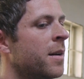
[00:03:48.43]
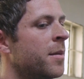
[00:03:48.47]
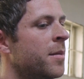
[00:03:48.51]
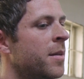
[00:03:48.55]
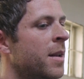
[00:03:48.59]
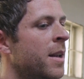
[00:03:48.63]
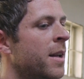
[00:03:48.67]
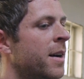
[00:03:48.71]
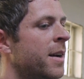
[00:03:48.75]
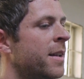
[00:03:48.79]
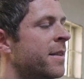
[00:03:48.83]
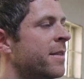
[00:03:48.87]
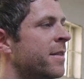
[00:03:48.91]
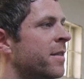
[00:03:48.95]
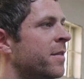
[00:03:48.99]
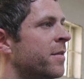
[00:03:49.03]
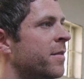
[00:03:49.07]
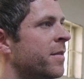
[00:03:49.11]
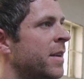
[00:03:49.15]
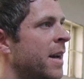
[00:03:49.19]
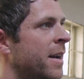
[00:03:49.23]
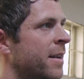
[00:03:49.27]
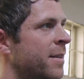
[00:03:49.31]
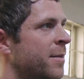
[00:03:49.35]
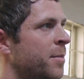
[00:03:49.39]
lines of
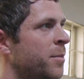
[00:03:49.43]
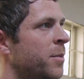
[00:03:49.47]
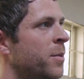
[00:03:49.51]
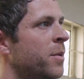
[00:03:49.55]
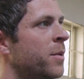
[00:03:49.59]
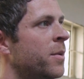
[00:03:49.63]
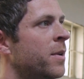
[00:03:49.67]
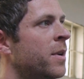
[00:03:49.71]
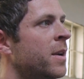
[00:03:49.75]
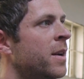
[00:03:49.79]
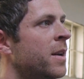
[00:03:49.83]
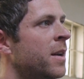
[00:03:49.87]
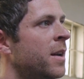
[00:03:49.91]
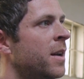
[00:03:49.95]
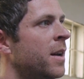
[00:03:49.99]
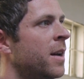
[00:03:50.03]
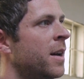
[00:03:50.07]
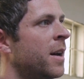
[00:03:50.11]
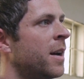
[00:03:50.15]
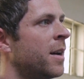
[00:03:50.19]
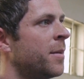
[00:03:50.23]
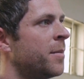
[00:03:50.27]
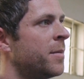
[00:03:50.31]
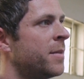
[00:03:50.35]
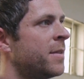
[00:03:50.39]
export
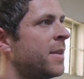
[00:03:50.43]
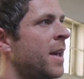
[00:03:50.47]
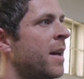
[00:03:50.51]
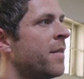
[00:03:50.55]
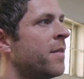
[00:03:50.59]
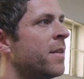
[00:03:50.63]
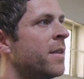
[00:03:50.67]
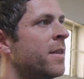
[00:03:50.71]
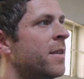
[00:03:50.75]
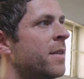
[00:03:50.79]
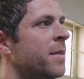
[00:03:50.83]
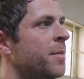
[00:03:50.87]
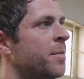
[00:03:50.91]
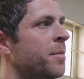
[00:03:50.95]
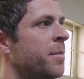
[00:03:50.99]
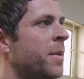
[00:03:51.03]
severed